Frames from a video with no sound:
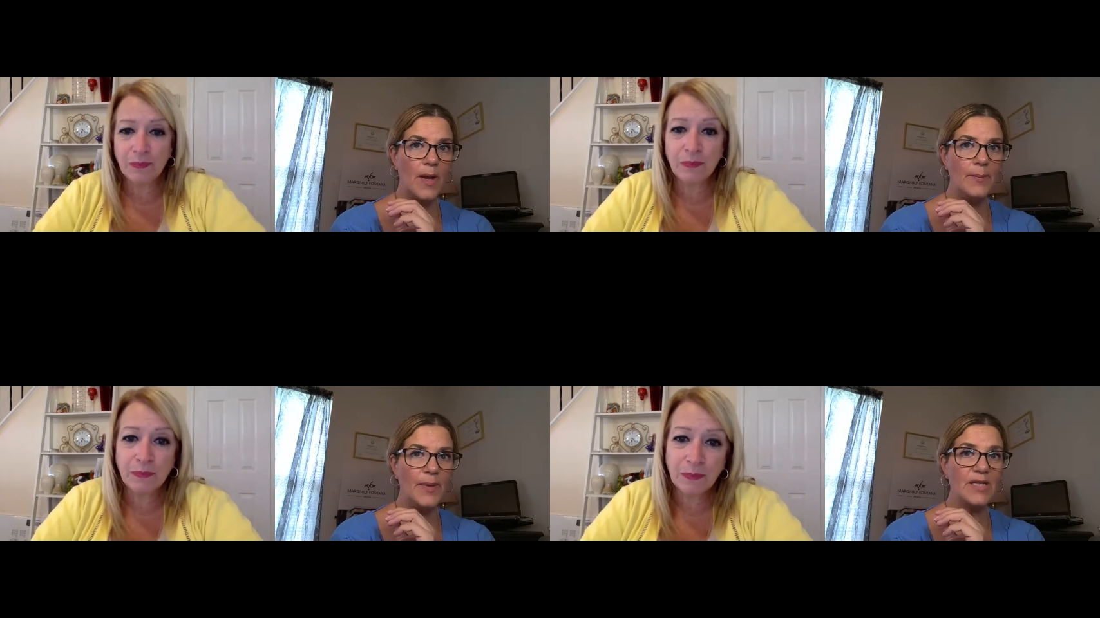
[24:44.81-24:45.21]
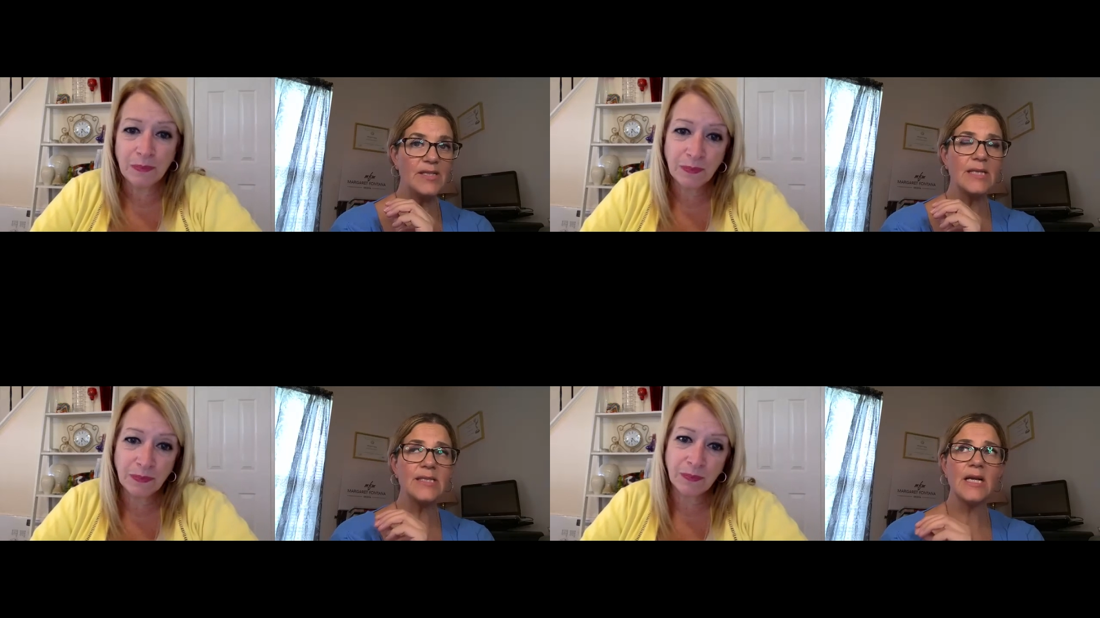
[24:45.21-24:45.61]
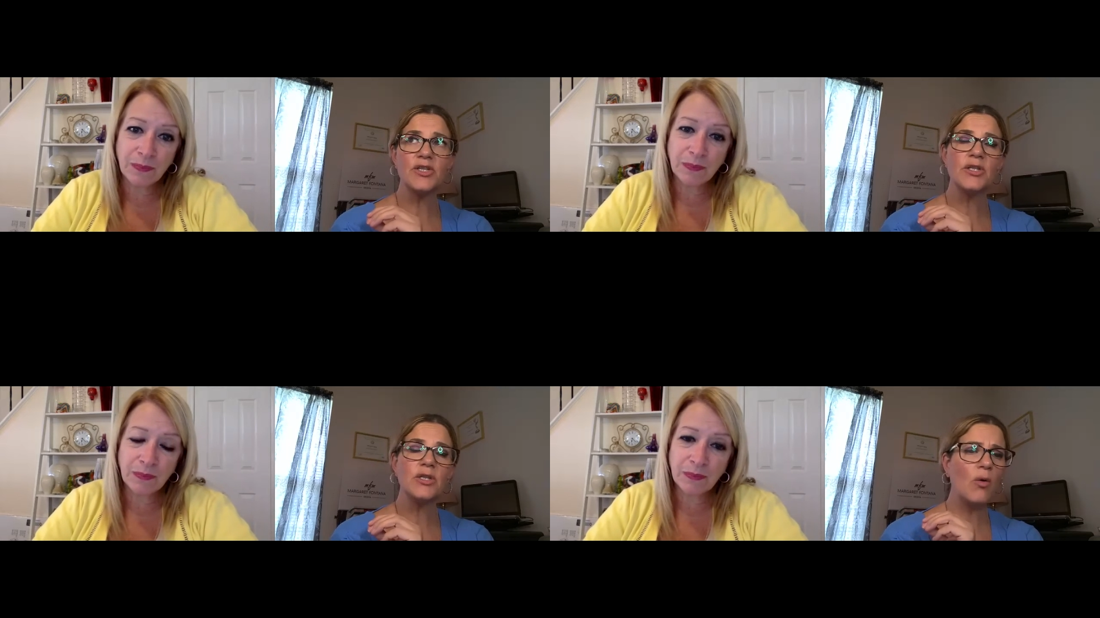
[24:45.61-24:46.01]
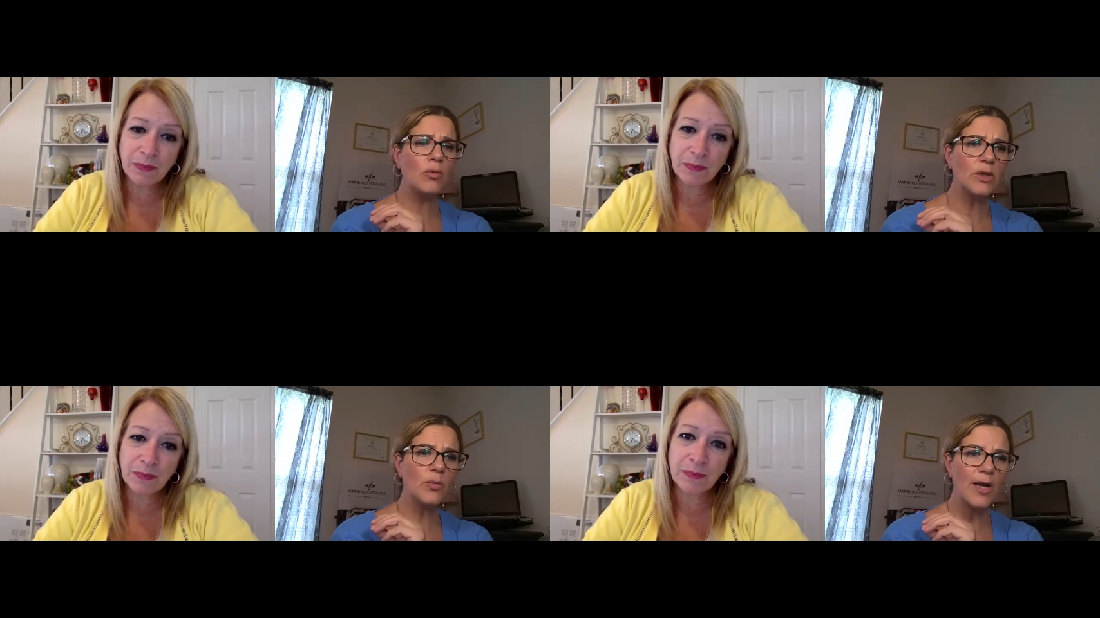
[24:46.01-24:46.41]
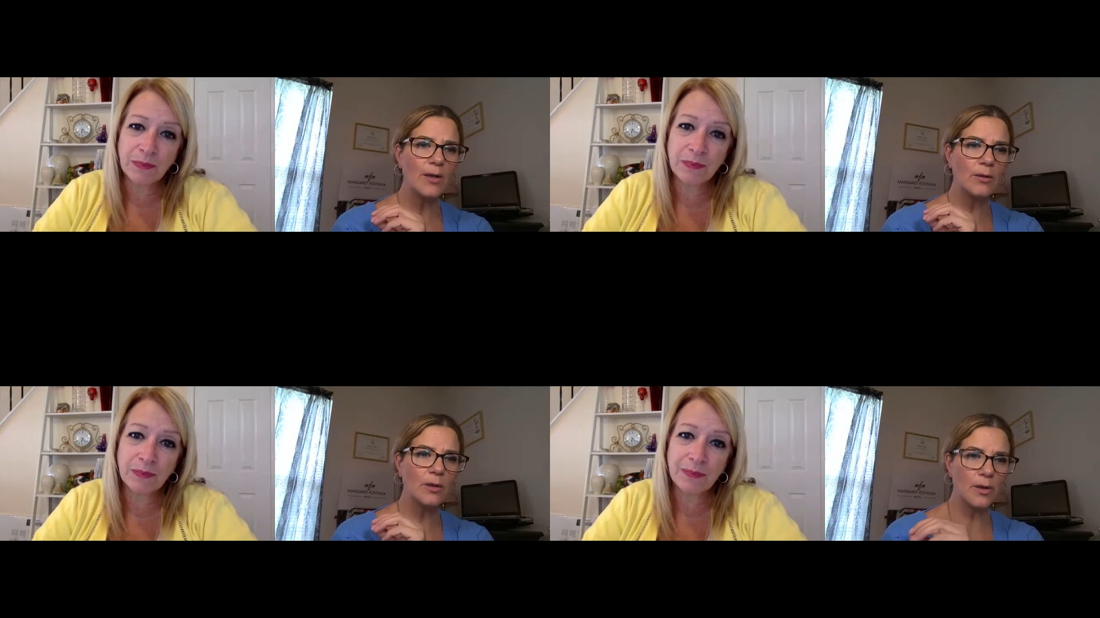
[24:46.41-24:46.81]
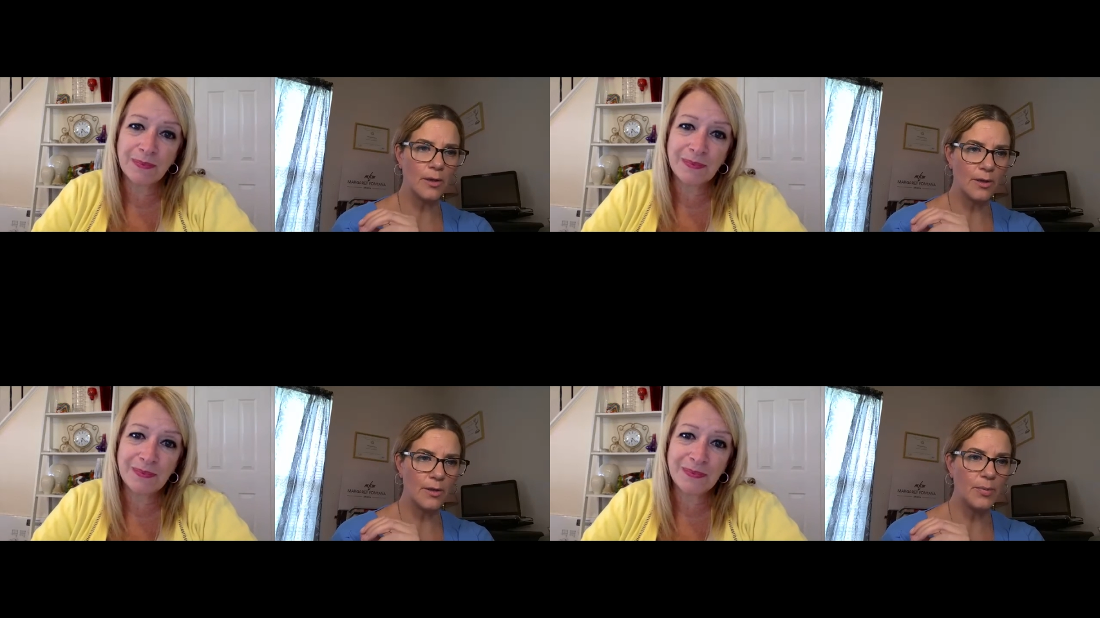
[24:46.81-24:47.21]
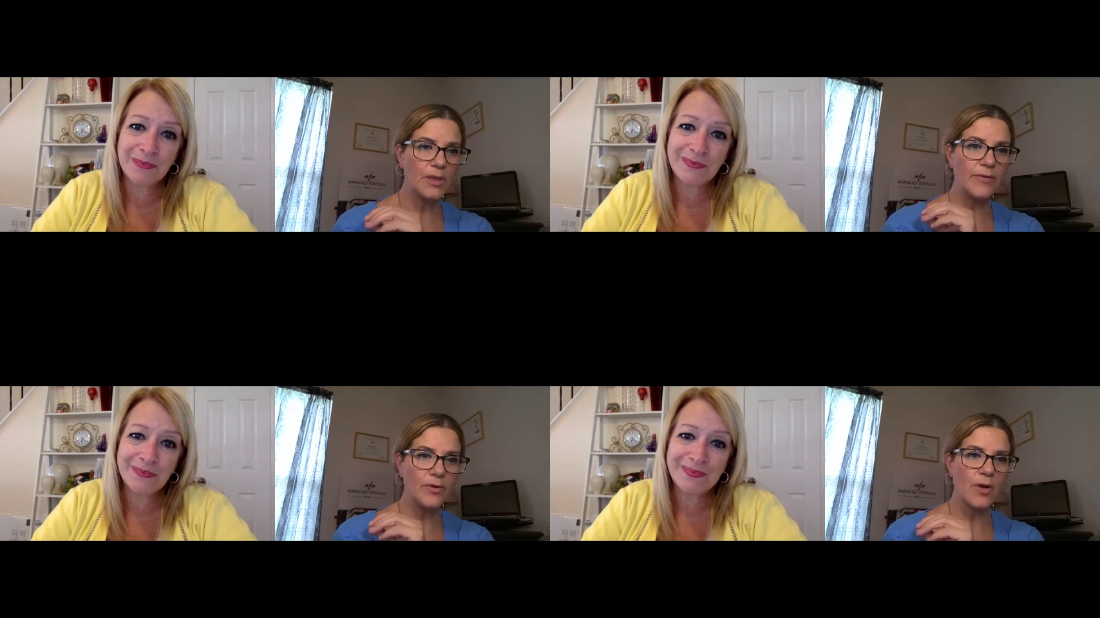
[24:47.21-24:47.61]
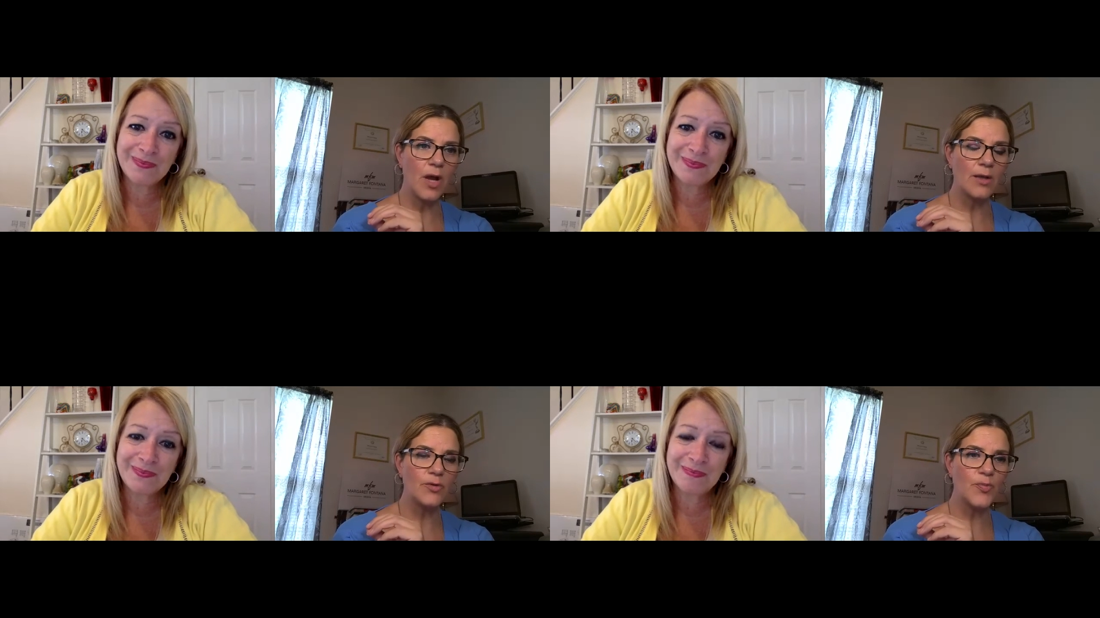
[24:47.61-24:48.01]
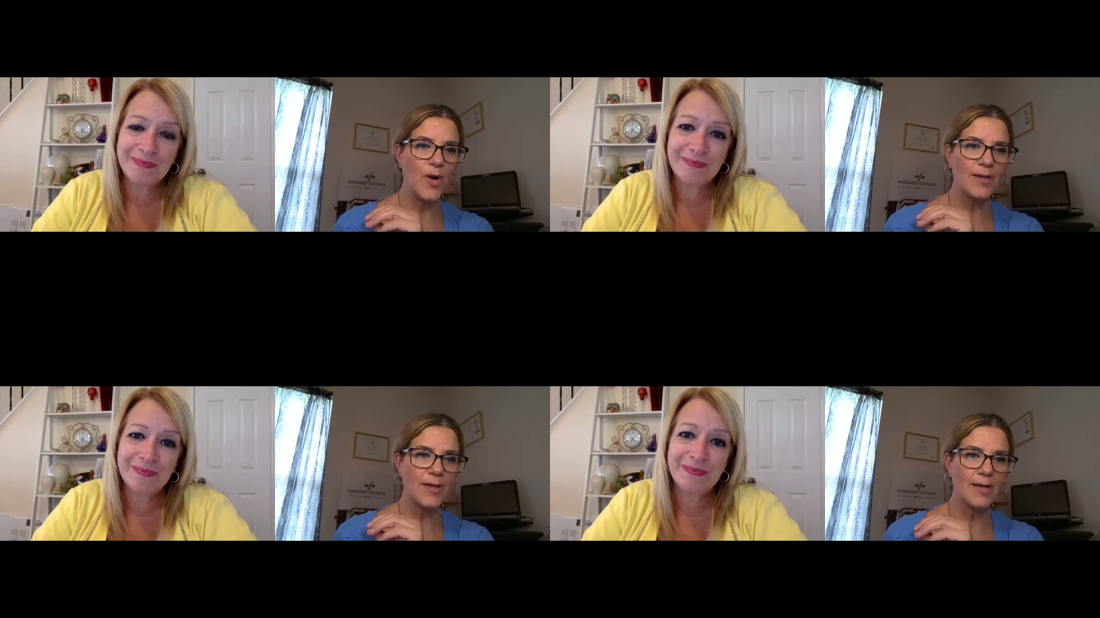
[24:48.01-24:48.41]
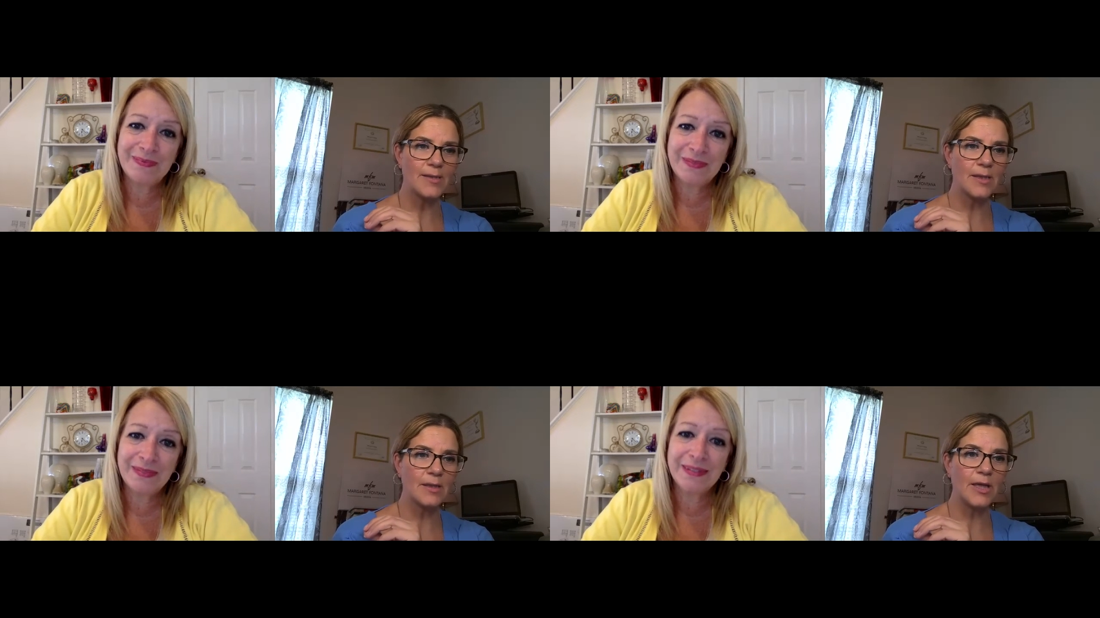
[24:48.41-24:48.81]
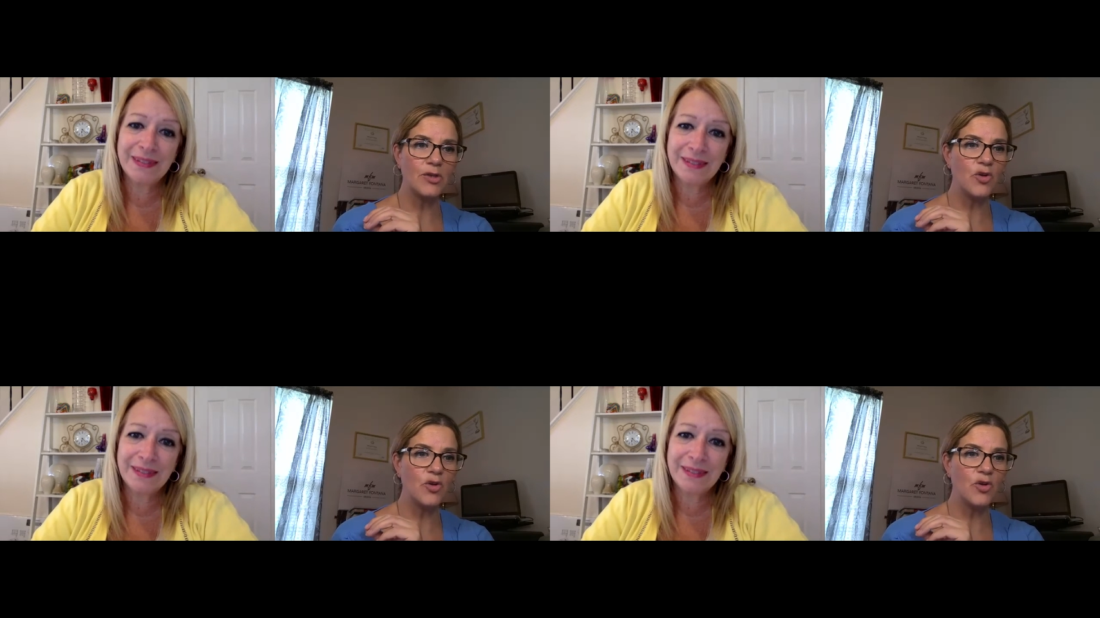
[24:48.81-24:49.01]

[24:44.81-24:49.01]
Speaker 1: because that's actually the only way to learn believe it or not through podcasting like